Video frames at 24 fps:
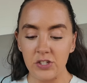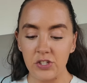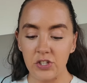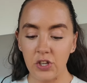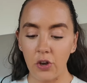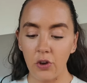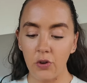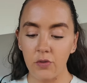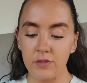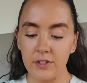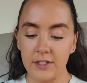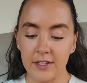
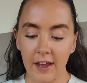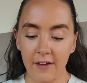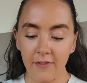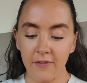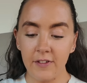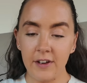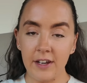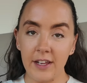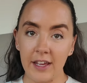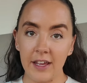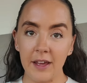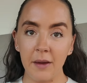So
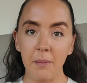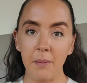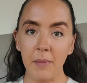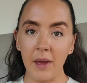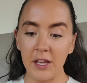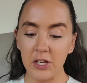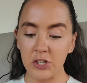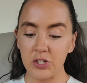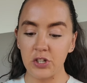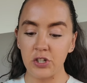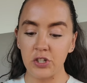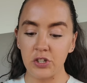definitely
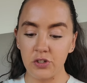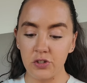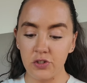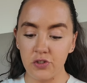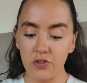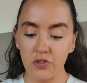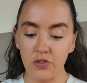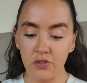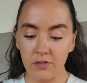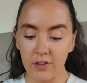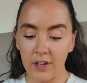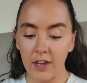make sure you
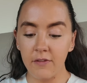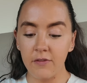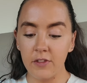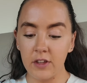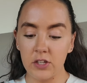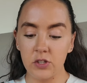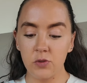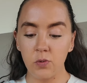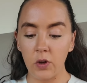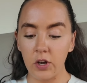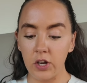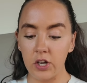give
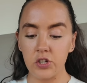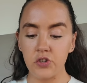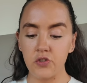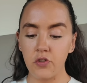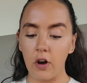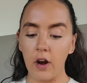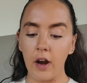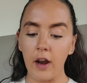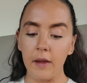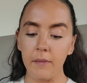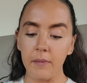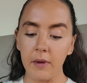this one a
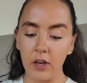try,